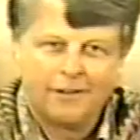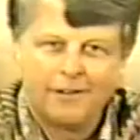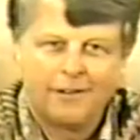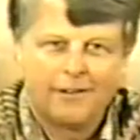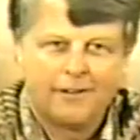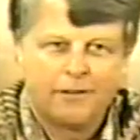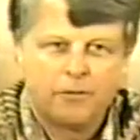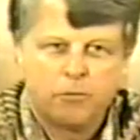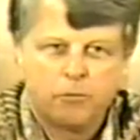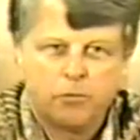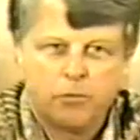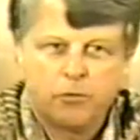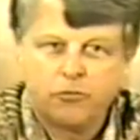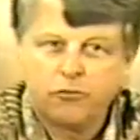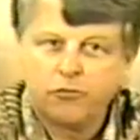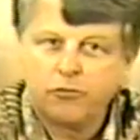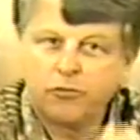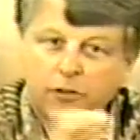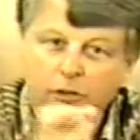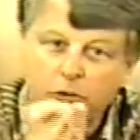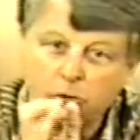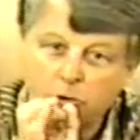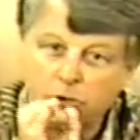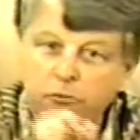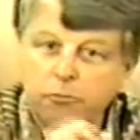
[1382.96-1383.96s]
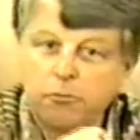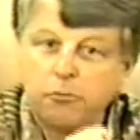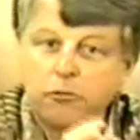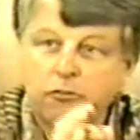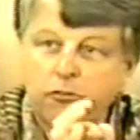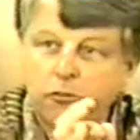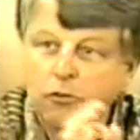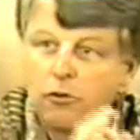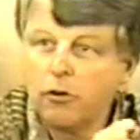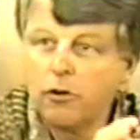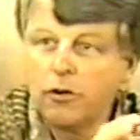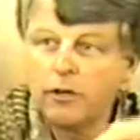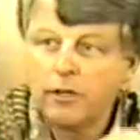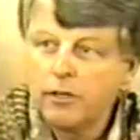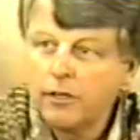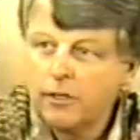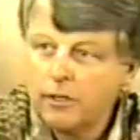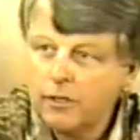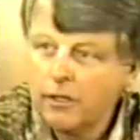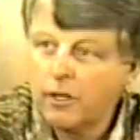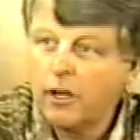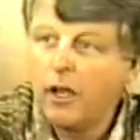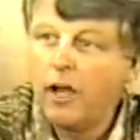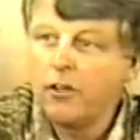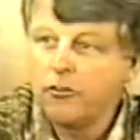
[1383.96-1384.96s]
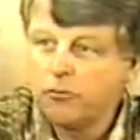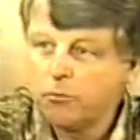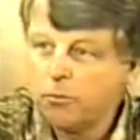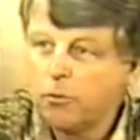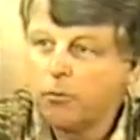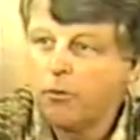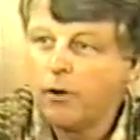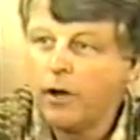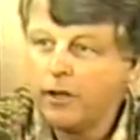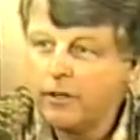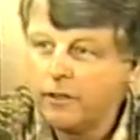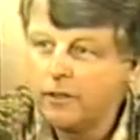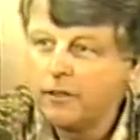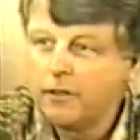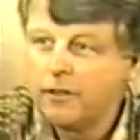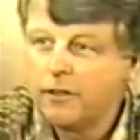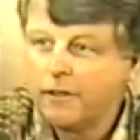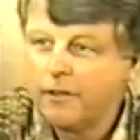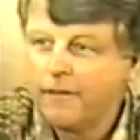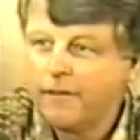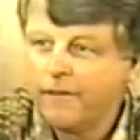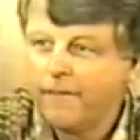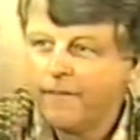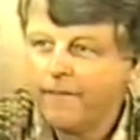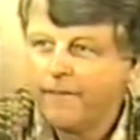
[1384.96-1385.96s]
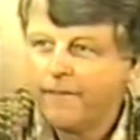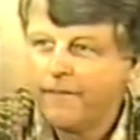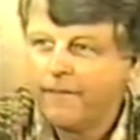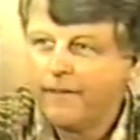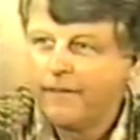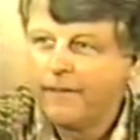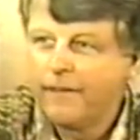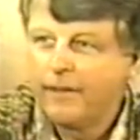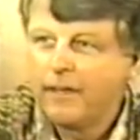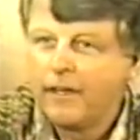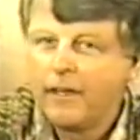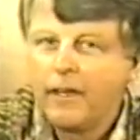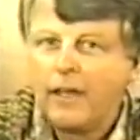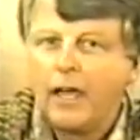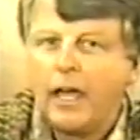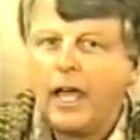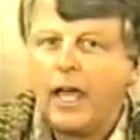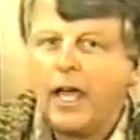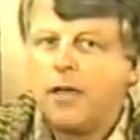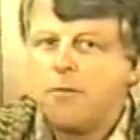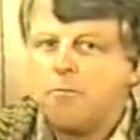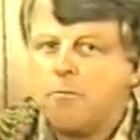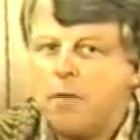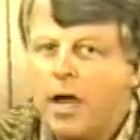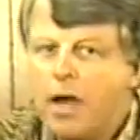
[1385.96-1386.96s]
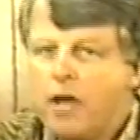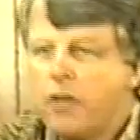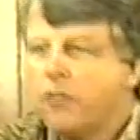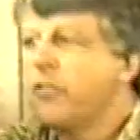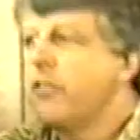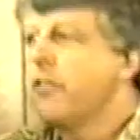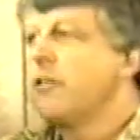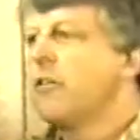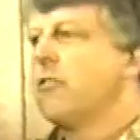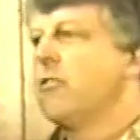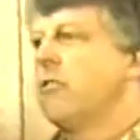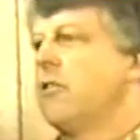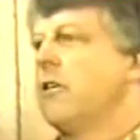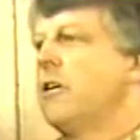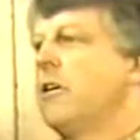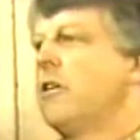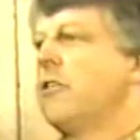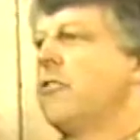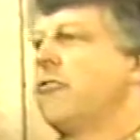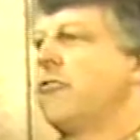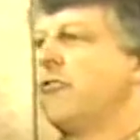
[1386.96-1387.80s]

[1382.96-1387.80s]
But it's the Christmas story, the gospel, right? Hey, Matthew is